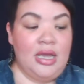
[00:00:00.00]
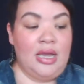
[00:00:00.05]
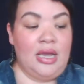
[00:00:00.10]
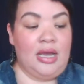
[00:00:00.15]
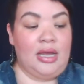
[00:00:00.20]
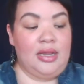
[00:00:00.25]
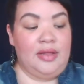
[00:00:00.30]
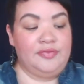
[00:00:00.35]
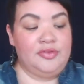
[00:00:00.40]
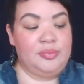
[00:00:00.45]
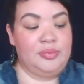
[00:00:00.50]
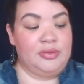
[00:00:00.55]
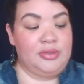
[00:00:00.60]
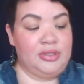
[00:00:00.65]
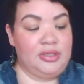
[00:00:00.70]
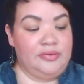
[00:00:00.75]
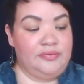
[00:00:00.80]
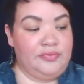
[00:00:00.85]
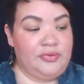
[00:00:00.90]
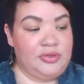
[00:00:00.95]
I'll have to put
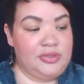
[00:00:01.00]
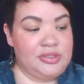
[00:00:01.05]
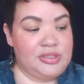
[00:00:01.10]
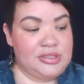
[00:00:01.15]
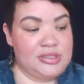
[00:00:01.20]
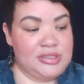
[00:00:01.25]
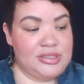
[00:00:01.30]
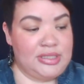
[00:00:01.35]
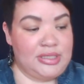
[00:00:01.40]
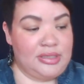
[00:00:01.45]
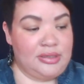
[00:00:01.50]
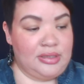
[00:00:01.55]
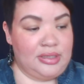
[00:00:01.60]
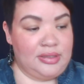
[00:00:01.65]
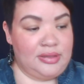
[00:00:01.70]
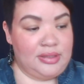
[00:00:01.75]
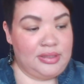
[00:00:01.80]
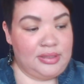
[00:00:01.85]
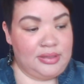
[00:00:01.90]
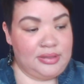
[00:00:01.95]
the conversions down, I
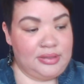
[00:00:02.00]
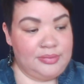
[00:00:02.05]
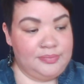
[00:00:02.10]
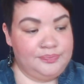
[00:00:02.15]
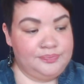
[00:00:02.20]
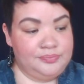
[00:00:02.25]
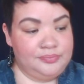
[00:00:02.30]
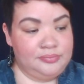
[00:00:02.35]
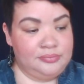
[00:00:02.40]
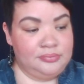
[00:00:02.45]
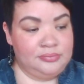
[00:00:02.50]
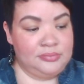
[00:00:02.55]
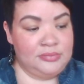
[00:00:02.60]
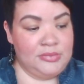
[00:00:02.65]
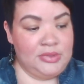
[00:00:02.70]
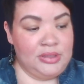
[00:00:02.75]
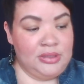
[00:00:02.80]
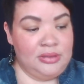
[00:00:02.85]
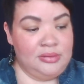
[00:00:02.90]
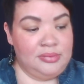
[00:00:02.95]
think,
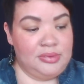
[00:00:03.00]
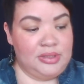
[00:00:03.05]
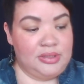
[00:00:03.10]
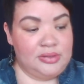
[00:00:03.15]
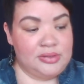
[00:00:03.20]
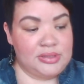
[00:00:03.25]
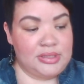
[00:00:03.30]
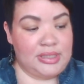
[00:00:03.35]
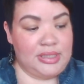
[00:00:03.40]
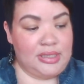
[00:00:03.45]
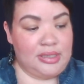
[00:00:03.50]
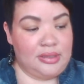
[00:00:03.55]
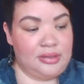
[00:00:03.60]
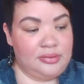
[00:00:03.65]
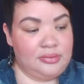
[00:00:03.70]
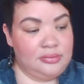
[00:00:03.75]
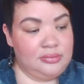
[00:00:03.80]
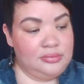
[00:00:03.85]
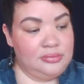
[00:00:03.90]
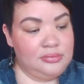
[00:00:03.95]
because I can't
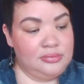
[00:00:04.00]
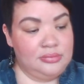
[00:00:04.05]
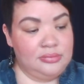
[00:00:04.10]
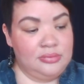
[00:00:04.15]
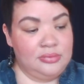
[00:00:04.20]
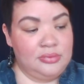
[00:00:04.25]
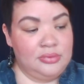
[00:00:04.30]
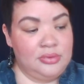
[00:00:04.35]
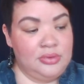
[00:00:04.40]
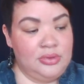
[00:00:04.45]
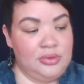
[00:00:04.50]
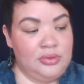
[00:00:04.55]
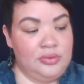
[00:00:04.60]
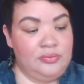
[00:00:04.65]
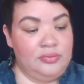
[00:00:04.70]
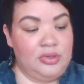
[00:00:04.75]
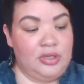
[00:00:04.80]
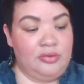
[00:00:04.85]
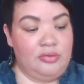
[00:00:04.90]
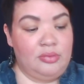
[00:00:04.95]

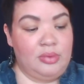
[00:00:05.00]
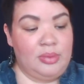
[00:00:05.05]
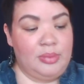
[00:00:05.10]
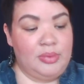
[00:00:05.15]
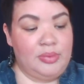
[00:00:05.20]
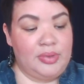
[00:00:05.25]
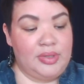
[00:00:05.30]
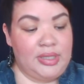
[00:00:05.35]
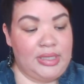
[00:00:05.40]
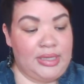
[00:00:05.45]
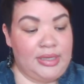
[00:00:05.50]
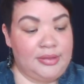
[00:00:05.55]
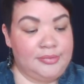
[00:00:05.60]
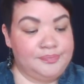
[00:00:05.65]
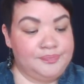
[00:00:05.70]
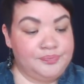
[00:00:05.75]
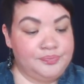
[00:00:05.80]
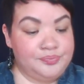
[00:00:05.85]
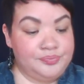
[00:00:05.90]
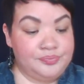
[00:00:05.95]
really remember what they are.
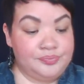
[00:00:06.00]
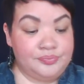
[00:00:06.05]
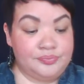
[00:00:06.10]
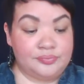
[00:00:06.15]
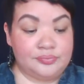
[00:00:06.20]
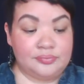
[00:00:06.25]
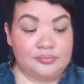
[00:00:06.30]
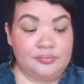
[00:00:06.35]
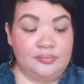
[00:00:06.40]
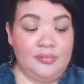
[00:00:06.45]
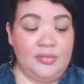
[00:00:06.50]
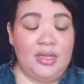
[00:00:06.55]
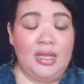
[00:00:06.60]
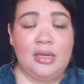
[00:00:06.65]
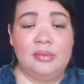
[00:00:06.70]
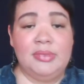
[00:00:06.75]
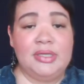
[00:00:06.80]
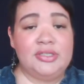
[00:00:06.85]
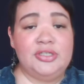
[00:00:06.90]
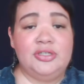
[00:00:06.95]

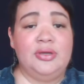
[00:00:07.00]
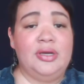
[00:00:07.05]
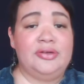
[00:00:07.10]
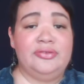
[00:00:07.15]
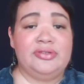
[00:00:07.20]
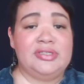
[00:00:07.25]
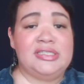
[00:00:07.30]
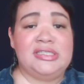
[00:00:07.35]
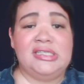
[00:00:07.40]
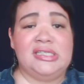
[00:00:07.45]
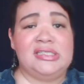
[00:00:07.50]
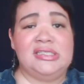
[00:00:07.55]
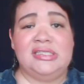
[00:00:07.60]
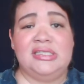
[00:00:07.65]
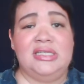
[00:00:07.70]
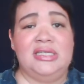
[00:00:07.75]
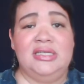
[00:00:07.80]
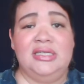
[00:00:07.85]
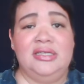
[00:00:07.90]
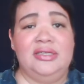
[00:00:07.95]
About
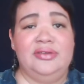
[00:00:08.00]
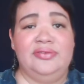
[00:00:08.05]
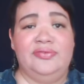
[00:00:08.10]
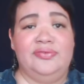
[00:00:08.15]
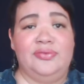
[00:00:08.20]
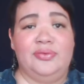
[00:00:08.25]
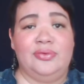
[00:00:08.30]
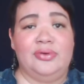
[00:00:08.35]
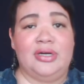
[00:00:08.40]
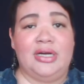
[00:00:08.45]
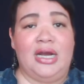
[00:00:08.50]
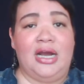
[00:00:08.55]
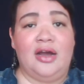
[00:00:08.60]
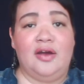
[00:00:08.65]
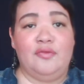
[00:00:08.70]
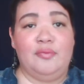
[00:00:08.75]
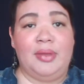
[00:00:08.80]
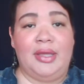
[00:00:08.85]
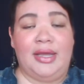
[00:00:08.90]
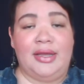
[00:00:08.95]

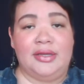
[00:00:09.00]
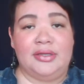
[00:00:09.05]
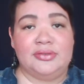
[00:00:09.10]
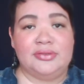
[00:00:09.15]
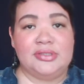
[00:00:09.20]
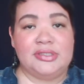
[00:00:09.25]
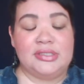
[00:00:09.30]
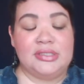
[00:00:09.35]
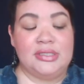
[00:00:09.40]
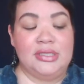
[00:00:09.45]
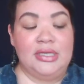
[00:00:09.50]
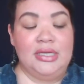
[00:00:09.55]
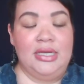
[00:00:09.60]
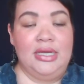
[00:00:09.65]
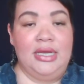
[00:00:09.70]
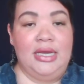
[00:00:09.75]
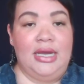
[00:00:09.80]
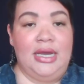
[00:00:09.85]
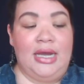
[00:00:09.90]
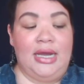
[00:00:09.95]
264.5 pounds,
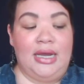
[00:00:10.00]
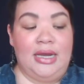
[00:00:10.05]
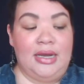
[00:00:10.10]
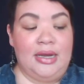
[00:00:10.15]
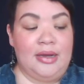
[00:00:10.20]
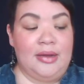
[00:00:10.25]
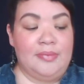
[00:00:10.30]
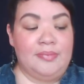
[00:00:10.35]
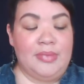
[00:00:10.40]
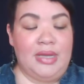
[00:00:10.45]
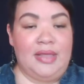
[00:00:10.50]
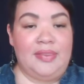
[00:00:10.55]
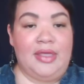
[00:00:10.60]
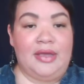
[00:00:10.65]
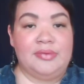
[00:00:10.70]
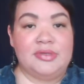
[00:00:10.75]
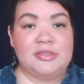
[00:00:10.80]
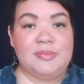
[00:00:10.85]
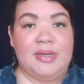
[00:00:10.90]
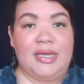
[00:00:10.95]
and
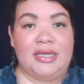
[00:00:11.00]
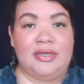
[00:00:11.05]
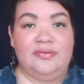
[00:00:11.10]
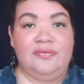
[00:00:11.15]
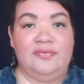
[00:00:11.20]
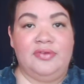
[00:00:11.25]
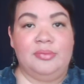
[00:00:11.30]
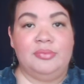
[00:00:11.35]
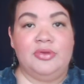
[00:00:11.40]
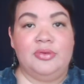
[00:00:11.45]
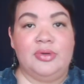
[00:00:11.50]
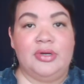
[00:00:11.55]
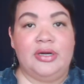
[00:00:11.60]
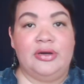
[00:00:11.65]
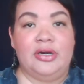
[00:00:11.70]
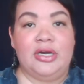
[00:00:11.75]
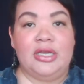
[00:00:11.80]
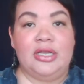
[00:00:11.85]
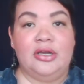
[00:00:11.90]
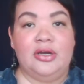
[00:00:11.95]
that was back in
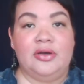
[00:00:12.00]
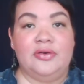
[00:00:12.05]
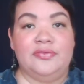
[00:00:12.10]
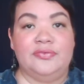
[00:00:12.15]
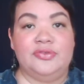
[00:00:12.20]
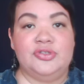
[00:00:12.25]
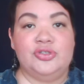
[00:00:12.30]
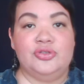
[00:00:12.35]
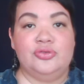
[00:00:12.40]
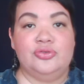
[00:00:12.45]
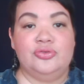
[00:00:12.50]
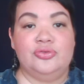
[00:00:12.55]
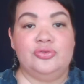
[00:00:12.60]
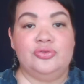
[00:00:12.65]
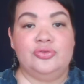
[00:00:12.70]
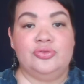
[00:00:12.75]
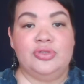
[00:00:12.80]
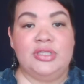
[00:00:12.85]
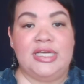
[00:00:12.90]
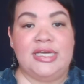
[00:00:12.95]
February of
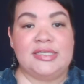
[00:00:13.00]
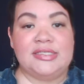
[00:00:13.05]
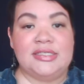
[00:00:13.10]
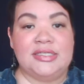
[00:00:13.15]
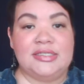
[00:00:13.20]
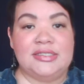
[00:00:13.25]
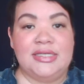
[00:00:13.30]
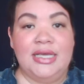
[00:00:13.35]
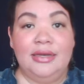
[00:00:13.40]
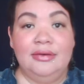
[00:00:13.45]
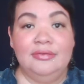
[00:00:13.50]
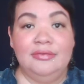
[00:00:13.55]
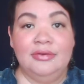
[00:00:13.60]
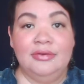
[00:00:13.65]
2010.